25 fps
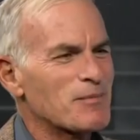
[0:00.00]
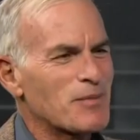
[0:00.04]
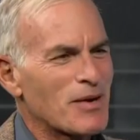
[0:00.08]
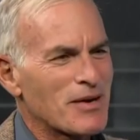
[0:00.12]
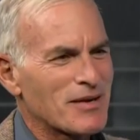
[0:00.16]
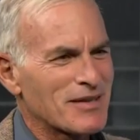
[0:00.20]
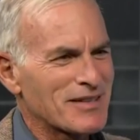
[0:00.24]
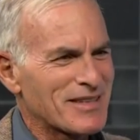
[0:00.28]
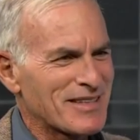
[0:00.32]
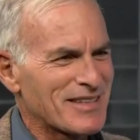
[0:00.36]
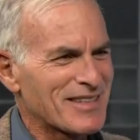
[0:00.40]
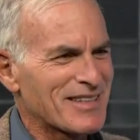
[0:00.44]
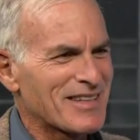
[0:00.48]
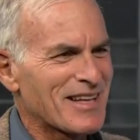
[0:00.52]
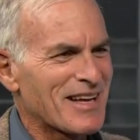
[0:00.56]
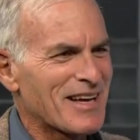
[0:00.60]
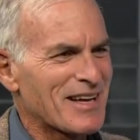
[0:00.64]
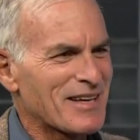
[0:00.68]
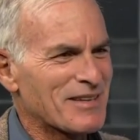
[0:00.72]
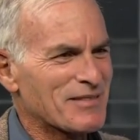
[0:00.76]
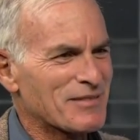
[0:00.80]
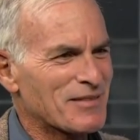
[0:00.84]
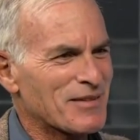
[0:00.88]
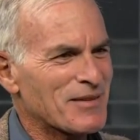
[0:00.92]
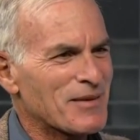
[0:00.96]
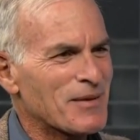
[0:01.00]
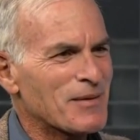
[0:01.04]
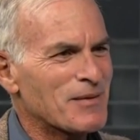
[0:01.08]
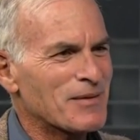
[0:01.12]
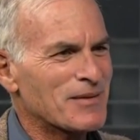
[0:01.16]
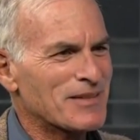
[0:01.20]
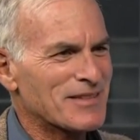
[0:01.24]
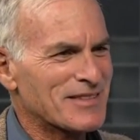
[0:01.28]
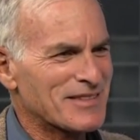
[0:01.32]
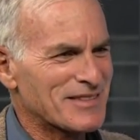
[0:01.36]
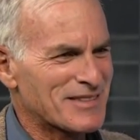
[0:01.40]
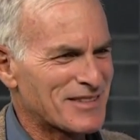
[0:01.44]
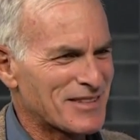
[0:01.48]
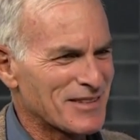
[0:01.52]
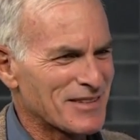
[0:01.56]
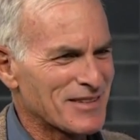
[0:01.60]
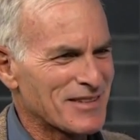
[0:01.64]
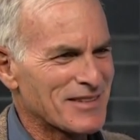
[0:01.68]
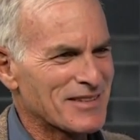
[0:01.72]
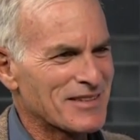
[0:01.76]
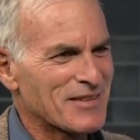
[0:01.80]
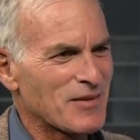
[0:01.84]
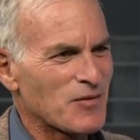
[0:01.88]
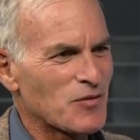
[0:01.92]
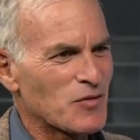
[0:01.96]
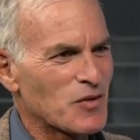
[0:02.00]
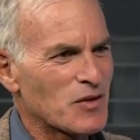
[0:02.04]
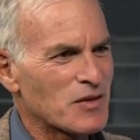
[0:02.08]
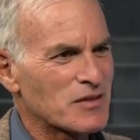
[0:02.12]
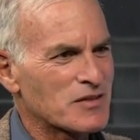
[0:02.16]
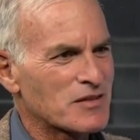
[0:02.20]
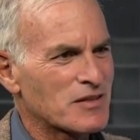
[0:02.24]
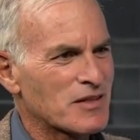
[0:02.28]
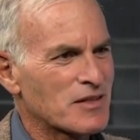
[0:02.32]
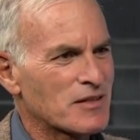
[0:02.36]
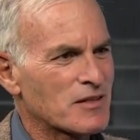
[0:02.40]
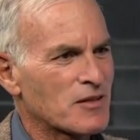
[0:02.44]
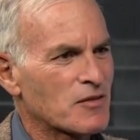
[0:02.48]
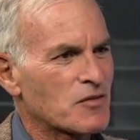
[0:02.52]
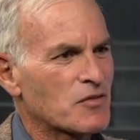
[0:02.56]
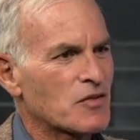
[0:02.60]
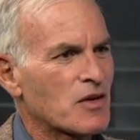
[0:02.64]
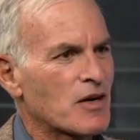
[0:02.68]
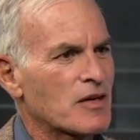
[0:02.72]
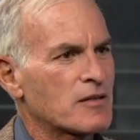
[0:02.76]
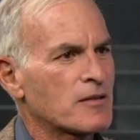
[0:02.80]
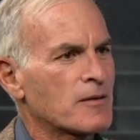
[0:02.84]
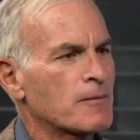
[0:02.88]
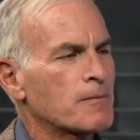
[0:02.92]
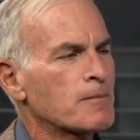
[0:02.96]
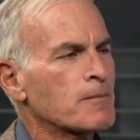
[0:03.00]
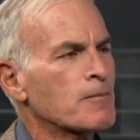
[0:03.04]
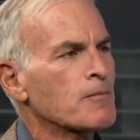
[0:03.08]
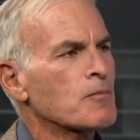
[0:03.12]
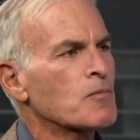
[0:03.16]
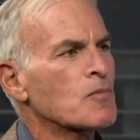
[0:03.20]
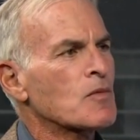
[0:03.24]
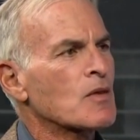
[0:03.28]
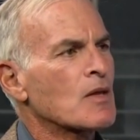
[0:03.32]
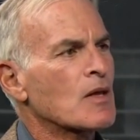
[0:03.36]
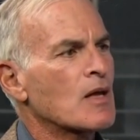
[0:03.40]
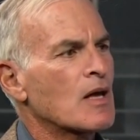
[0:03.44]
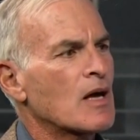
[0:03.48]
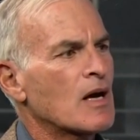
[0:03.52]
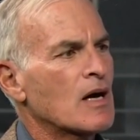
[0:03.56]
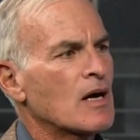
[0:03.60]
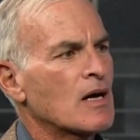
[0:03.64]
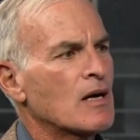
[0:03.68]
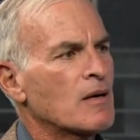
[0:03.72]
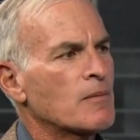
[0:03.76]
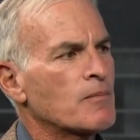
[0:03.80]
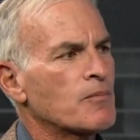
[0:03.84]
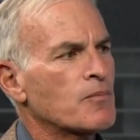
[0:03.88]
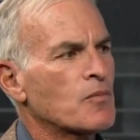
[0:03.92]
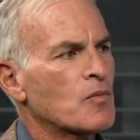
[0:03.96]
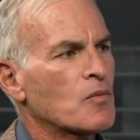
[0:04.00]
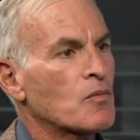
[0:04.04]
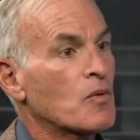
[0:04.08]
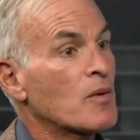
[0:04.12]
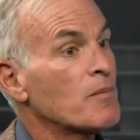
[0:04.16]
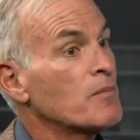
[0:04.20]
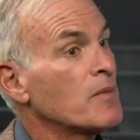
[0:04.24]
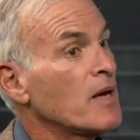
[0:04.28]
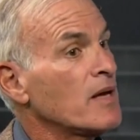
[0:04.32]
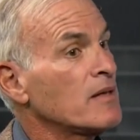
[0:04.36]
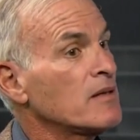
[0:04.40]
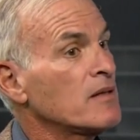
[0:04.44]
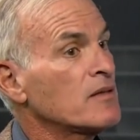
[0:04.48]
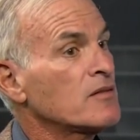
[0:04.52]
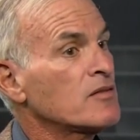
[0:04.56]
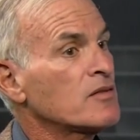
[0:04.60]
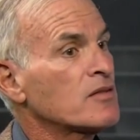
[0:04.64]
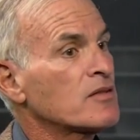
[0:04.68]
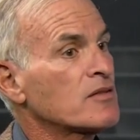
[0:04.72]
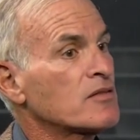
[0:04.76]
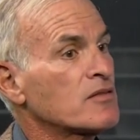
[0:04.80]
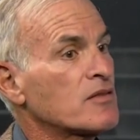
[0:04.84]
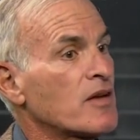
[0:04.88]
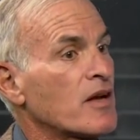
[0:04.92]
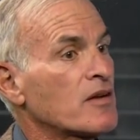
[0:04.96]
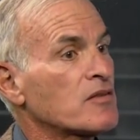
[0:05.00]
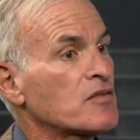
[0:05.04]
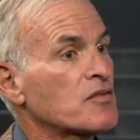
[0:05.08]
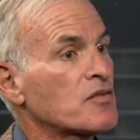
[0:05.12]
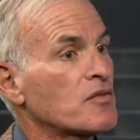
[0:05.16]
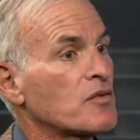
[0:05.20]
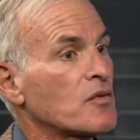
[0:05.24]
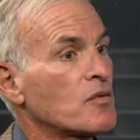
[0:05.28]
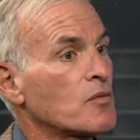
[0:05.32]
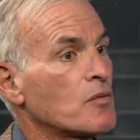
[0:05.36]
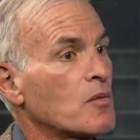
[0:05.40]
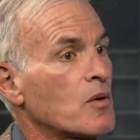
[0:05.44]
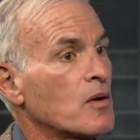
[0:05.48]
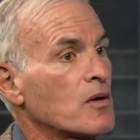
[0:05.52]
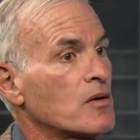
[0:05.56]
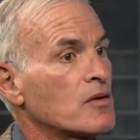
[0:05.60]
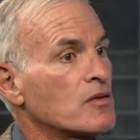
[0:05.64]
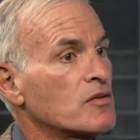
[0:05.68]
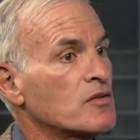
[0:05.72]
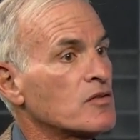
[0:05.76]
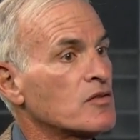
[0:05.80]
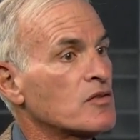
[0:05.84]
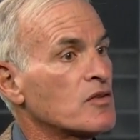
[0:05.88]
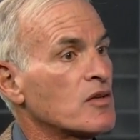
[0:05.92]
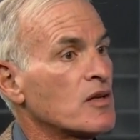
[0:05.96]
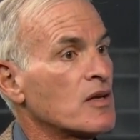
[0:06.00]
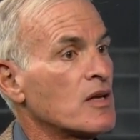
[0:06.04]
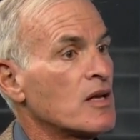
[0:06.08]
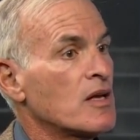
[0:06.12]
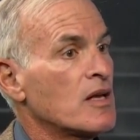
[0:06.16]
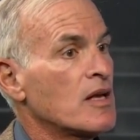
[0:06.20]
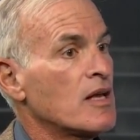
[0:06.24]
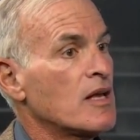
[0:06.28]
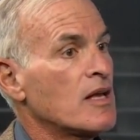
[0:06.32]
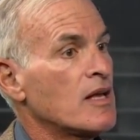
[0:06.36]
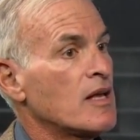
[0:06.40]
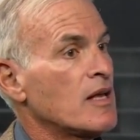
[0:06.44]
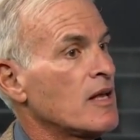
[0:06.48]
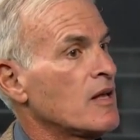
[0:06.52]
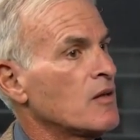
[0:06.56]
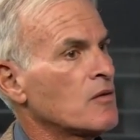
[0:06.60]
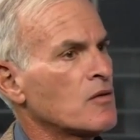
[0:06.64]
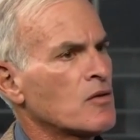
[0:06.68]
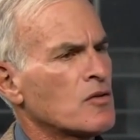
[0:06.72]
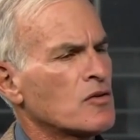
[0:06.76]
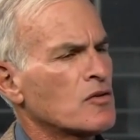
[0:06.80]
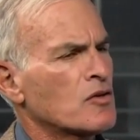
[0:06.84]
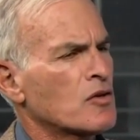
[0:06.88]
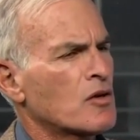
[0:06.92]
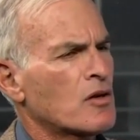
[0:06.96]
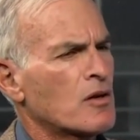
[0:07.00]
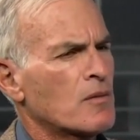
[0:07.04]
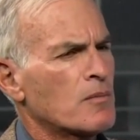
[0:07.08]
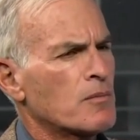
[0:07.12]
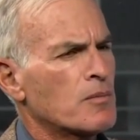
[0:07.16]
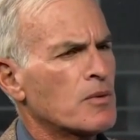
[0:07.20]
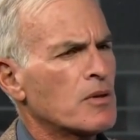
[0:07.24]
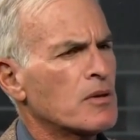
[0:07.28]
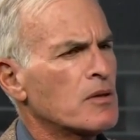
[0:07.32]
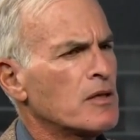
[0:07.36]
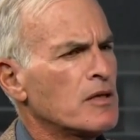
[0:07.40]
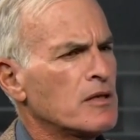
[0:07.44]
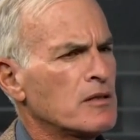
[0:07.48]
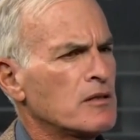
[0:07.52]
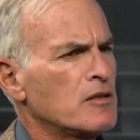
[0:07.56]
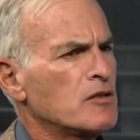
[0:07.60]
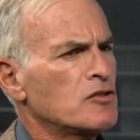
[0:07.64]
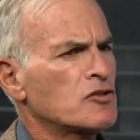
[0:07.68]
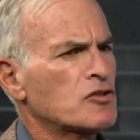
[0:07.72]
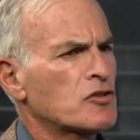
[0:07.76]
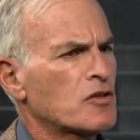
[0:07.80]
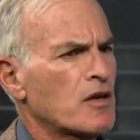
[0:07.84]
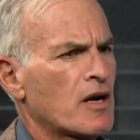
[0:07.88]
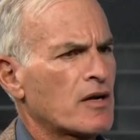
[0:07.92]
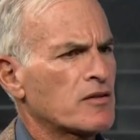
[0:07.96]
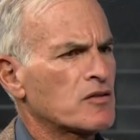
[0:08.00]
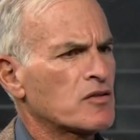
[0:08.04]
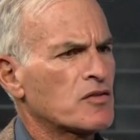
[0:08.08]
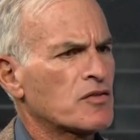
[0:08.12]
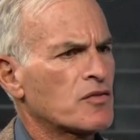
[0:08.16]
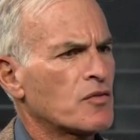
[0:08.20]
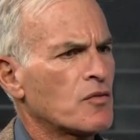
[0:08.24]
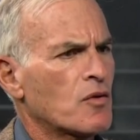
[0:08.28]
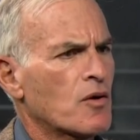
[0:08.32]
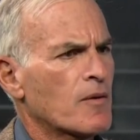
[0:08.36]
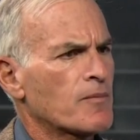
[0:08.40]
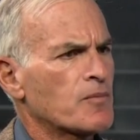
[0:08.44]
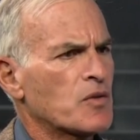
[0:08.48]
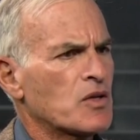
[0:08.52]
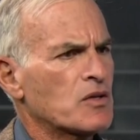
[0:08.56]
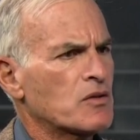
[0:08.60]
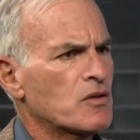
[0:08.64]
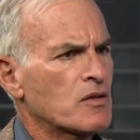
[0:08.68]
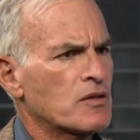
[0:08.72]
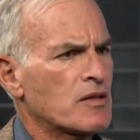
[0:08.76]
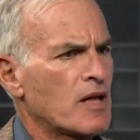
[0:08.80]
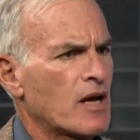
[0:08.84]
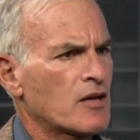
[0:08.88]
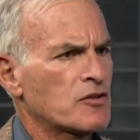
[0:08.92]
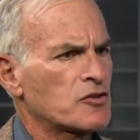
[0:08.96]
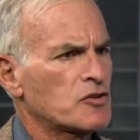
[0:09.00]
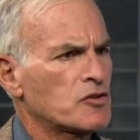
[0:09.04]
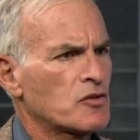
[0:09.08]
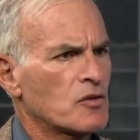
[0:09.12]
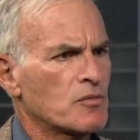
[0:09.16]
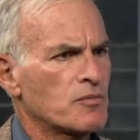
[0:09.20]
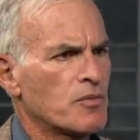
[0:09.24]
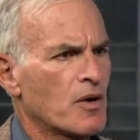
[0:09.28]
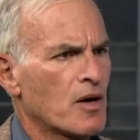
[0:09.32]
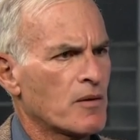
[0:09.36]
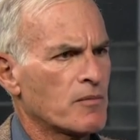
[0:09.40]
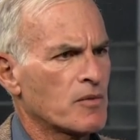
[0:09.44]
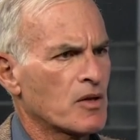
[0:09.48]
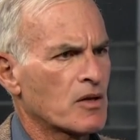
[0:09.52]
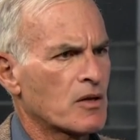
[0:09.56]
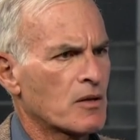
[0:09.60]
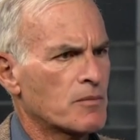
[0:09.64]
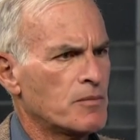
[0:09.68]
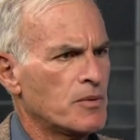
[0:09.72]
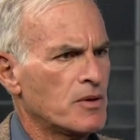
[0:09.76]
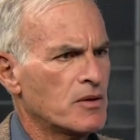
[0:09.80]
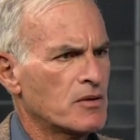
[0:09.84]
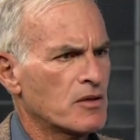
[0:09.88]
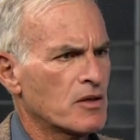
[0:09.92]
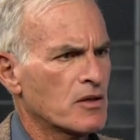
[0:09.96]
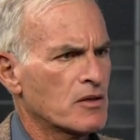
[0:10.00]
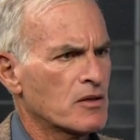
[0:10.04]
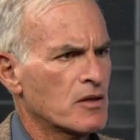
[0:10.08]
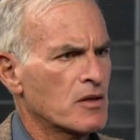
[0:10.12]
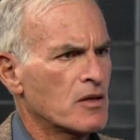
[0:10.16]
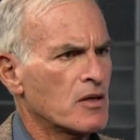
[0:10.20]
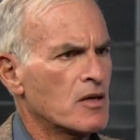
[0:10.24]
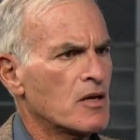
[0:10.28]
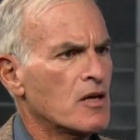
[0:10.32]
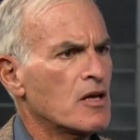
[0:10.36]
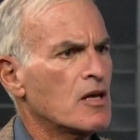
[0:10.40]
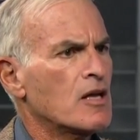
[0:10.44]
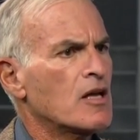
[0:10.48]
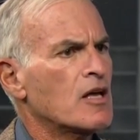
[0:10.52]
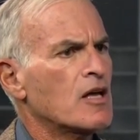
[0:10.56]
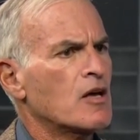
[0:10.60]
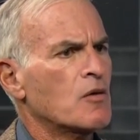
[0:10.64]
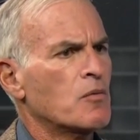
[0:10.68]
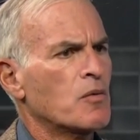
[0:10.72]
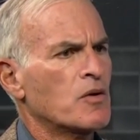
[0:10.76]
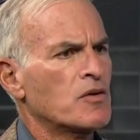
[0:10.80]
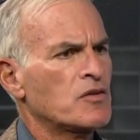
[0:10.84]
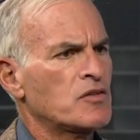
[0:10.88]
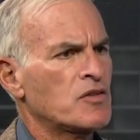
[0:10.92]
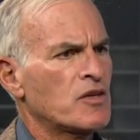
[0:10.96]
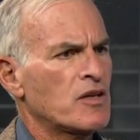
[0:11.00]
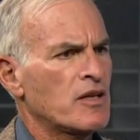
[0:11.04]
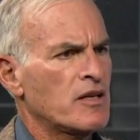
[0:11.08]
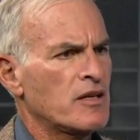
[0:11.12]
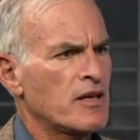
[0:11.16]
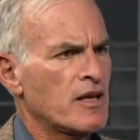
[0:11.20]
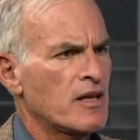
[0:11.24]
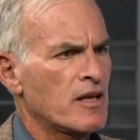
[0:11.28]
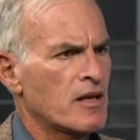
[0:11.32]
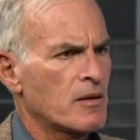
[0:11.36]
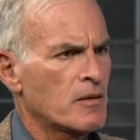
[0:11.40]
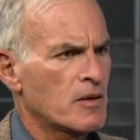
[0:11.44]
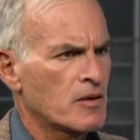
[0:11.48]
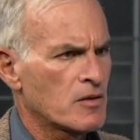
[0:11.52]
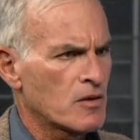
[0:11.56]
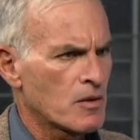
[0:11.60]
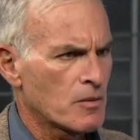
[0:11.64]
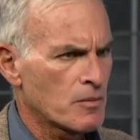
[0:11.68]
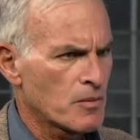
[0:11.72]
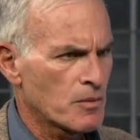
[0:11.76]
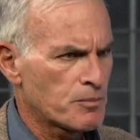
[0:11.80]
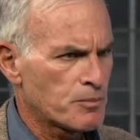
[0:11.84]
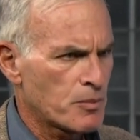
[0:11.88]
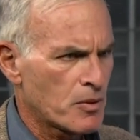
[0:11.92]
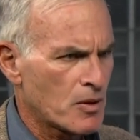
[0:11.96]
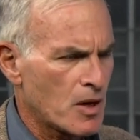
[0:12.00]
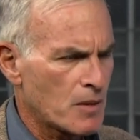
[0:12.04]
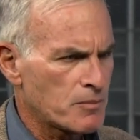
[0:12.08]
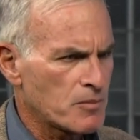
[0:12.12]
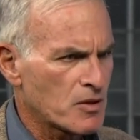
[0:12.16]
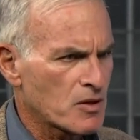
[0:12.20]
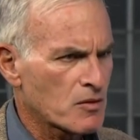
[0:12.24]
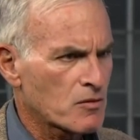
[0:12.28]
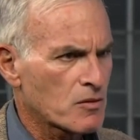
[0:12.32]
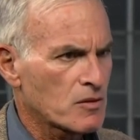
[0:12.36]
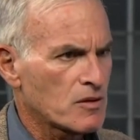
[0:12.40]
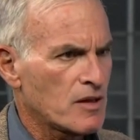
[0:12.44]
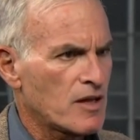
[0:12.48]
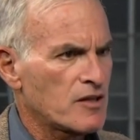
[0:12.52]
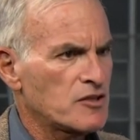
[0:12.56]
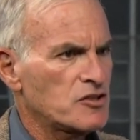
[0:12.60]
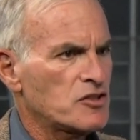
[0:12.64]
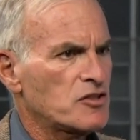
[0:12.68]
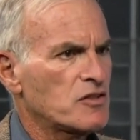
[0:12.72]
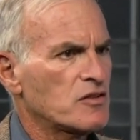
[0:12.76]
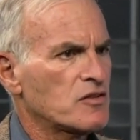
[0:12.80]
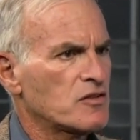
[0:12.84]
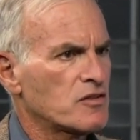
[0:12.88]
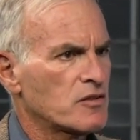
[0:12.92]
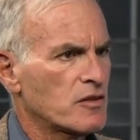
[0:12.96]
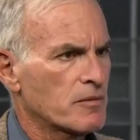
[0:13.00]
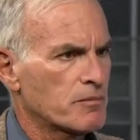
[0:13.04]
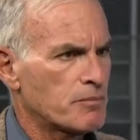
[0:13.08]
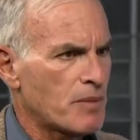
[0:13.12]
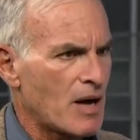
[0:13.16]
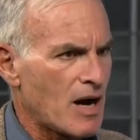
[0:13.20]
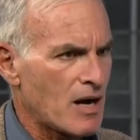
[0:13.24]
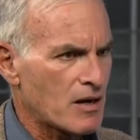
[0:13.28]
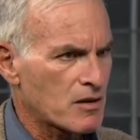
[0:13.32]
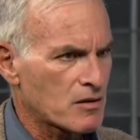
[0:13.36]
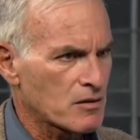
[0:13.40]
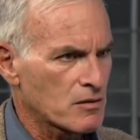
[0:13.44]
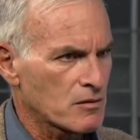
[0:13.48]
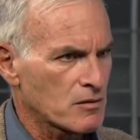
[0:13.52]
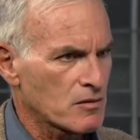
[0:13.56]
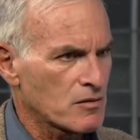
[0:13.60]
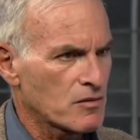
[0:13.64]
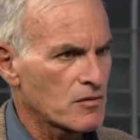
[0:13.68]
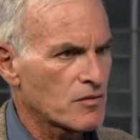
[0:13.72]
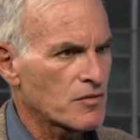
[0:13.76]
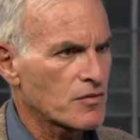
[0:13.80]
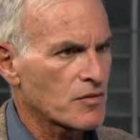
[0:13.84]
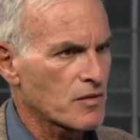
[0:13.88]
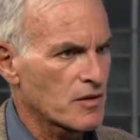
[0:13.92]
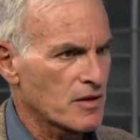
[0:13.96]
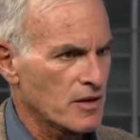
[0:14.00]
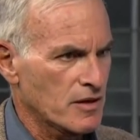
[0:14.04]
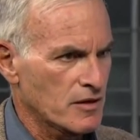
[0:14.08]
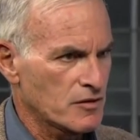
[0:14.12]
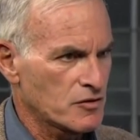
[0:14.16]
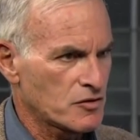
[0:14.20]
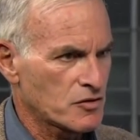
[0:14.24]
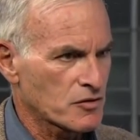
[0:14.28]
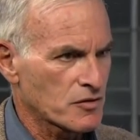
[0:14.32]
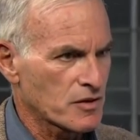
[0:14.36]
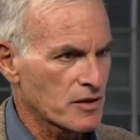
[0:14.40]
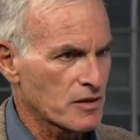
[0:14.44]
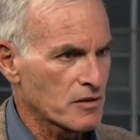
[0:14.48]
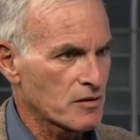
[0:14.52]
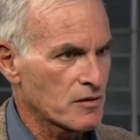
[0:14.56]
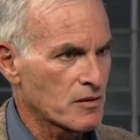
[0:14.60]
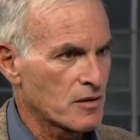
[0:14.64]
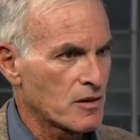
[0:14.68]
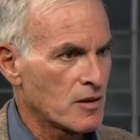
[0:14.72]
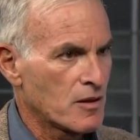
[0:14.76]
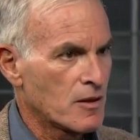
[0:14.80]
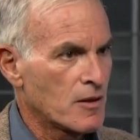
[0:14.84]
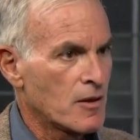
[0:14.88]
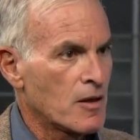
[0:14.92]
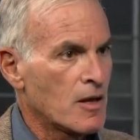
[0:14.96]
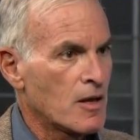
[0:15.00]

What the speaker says: you were barely alive during the first Intifada. What made it successful was it completely transformed international public opinion. It was a public relations debacle for Israel,